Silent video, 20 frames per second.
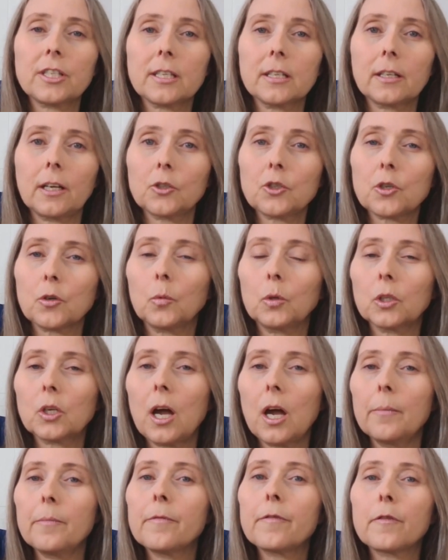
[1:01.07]
signature will
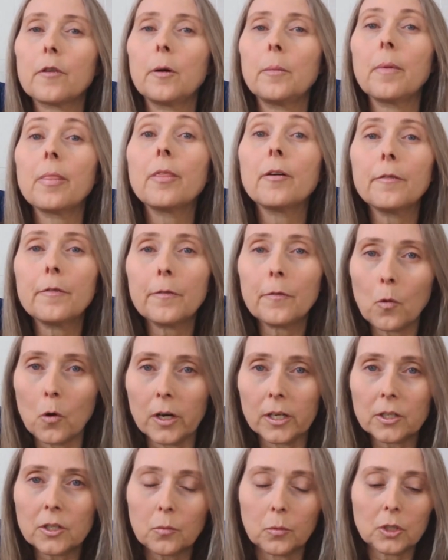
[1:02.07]
come from the
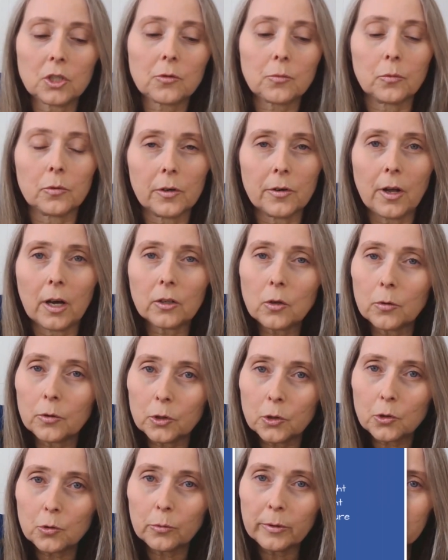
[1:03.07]
voice, which we're not going
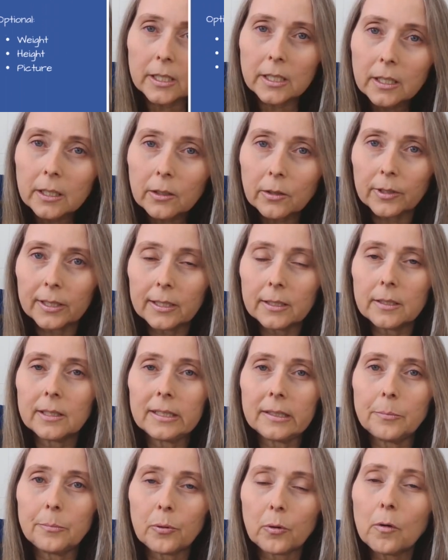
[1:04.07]
to do here in
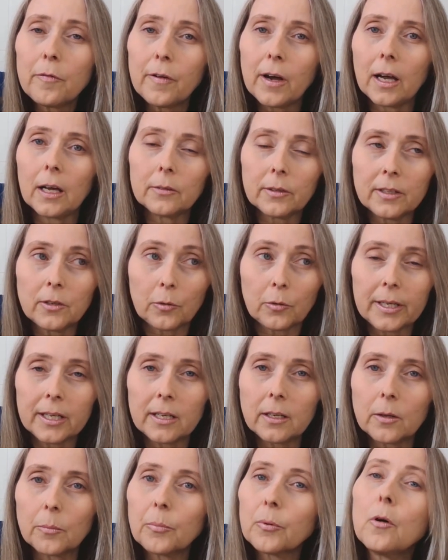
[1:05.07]
the profile, in
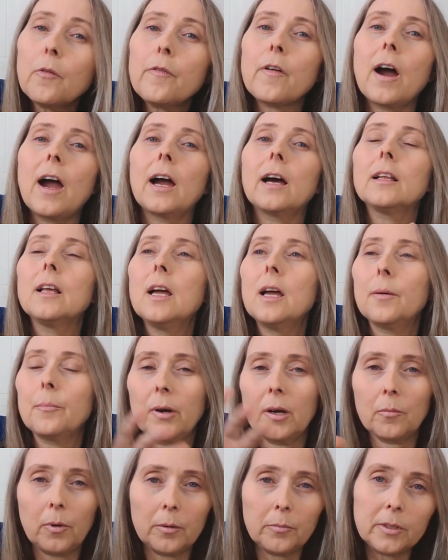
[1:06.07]
creating a profile.
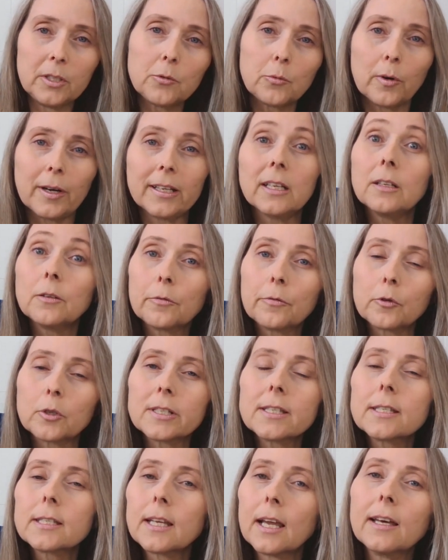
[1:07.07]
But when we do an
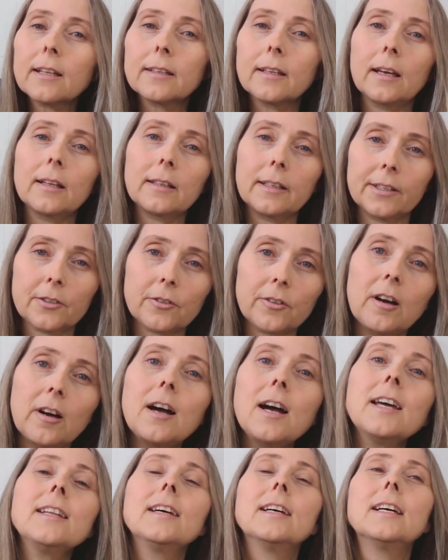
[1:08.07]
inner-voice scan later
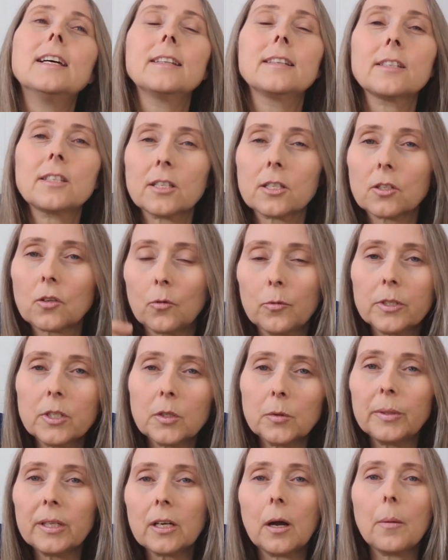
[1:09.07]
on, this is going
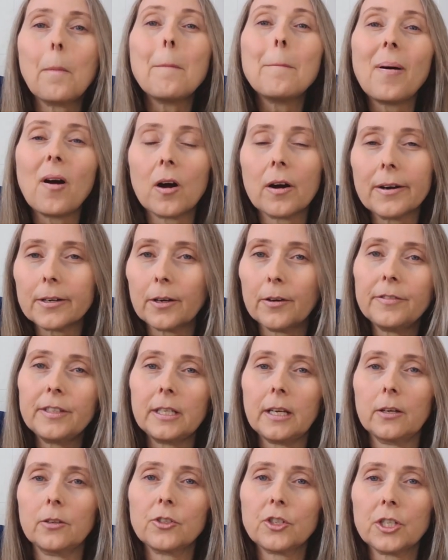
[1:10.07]
to become part of
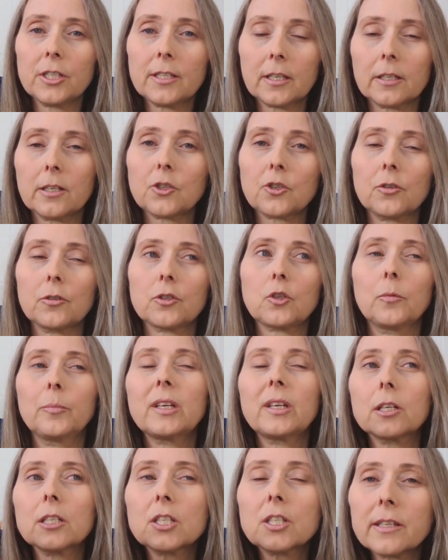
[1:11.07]
the energy signature. So
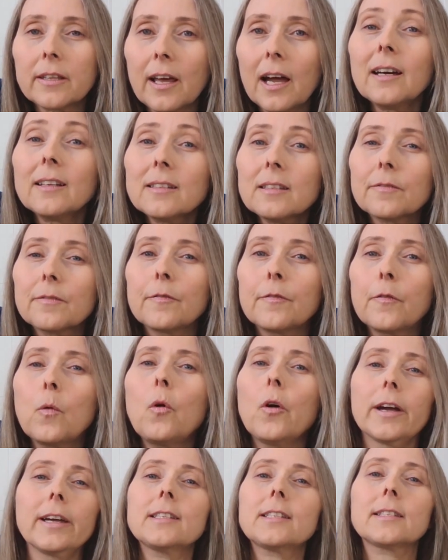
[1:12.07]
because that
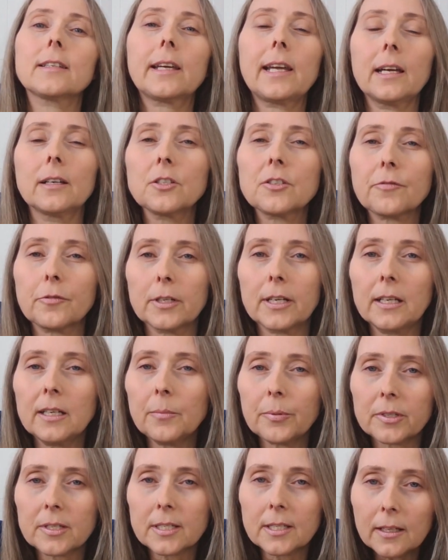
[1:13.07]
voice accounts for
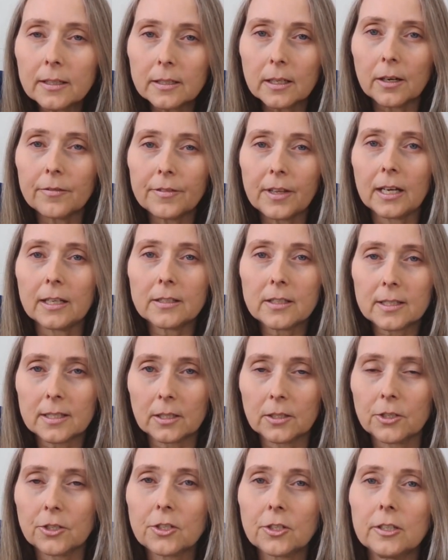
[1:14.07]
90% of that
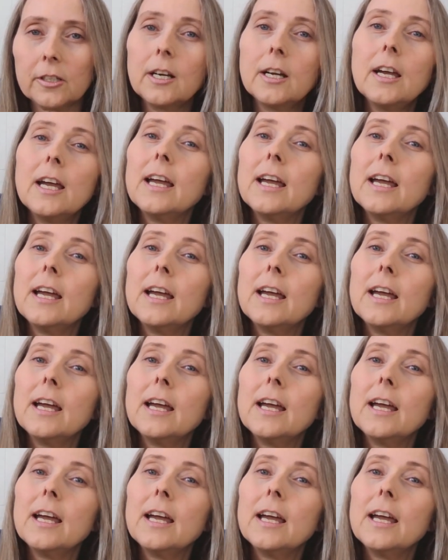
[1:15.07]
signature,